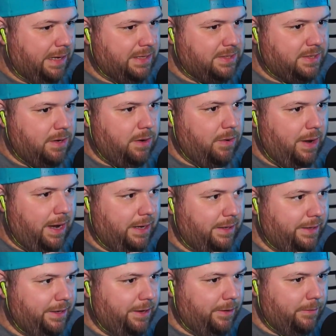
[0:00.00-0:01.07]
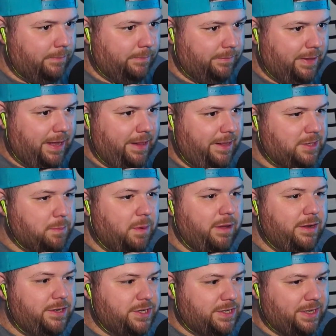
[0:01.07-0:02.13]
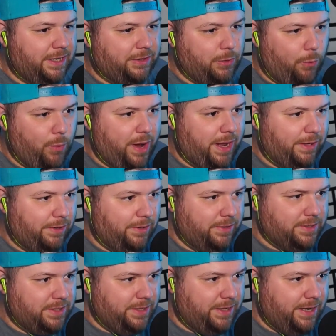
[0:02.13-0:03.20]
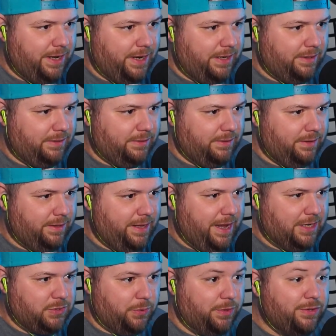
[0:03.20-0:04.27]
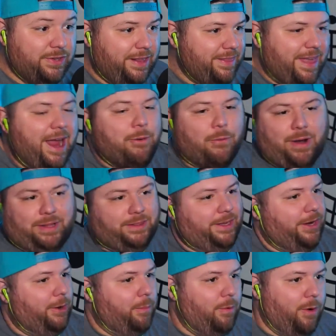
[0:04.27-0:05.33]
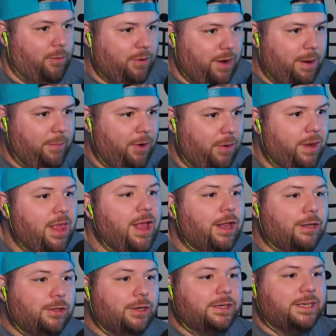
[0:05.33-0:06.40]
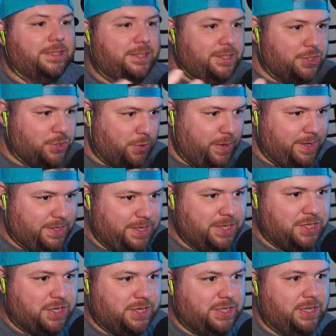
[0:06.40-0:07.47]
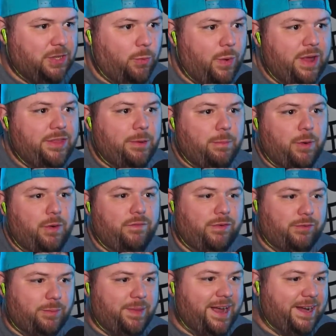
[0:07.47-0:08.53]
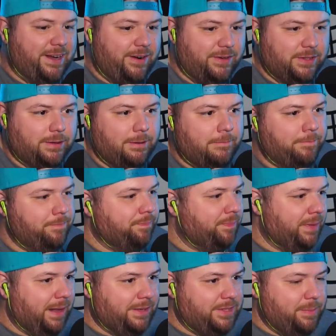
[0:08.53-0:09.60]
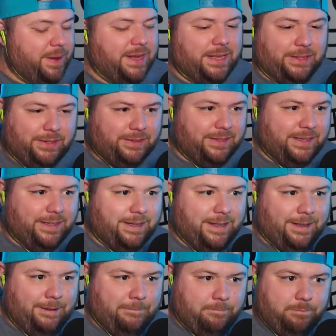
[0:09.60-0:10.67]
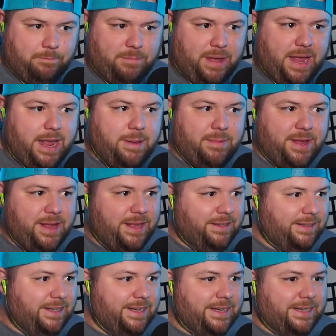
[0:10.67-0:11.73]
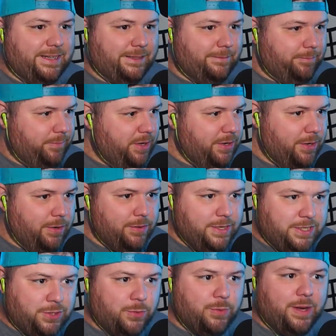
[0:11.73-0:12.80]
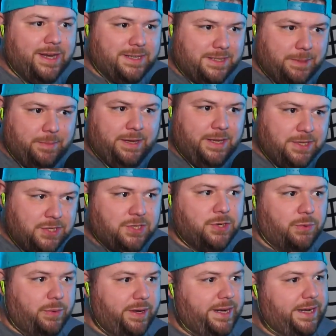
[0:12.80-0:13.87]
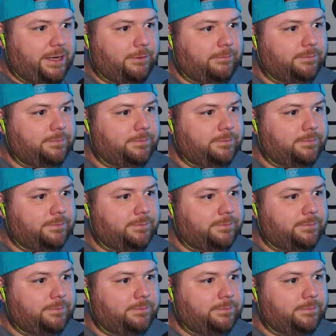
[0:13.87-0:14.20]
So, I, you know, that's probably just like the way it looks and not... The actual that right there, bro. Come on, look at these transitions and the way they're moving from that character to make it look like maybe, like, you know, these two got some history.